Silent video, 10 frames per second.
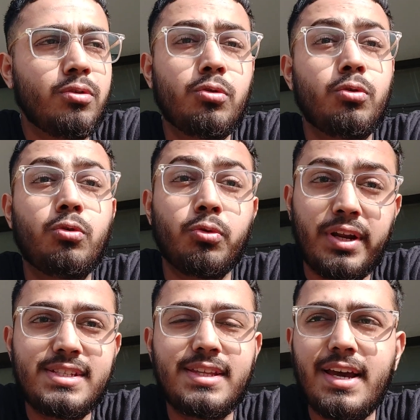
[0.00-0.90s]
to
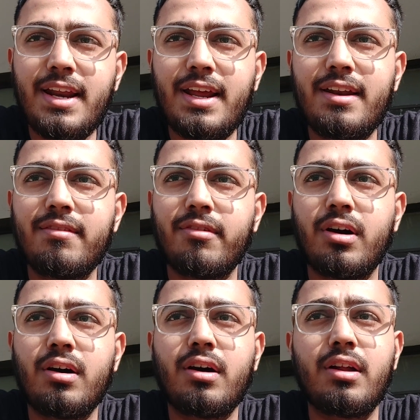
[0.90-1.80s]
reach there, and
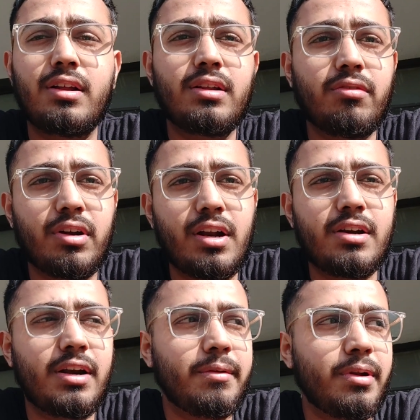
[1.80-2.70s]
another 1 hour
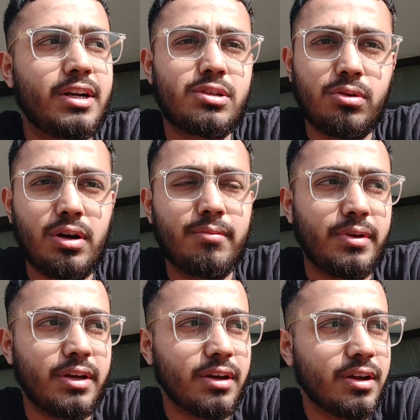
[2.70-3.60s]
30 minutes to
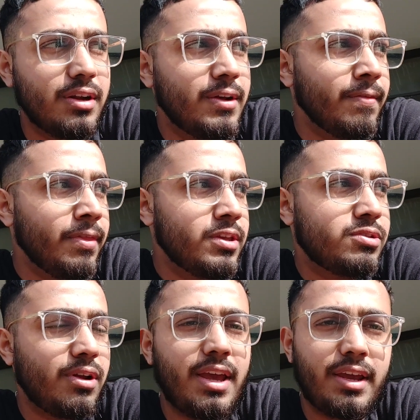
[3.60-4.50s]
come here.
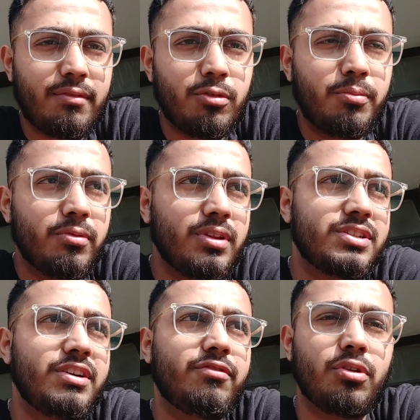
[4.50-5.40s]
So like the
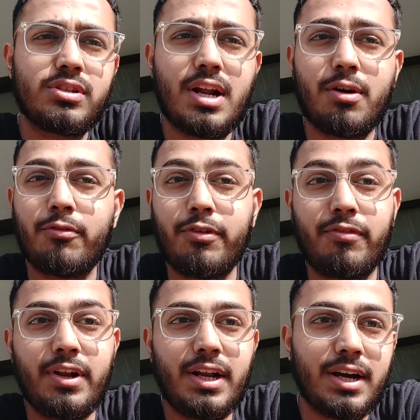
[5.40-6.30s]
shift was around
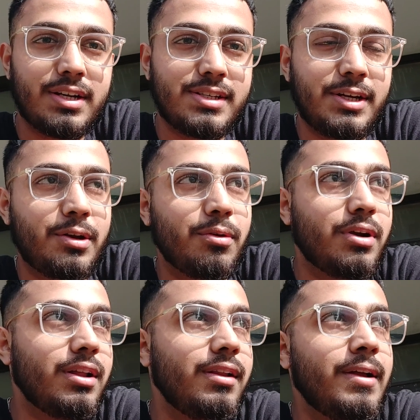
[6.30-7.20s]
15 hours in
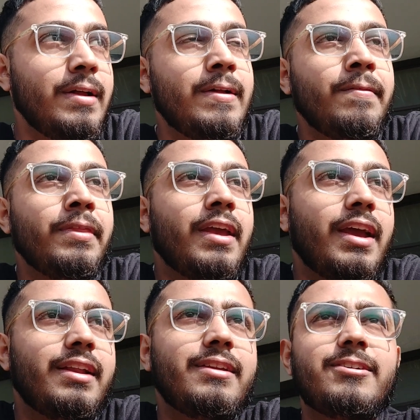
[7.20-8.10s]
total.
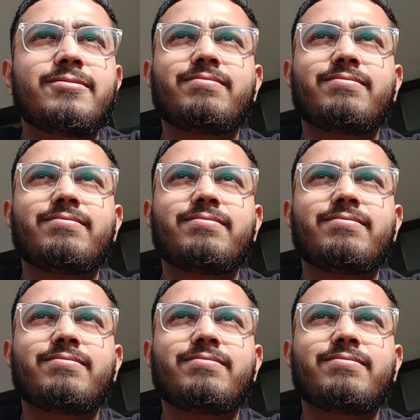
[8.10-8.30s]
And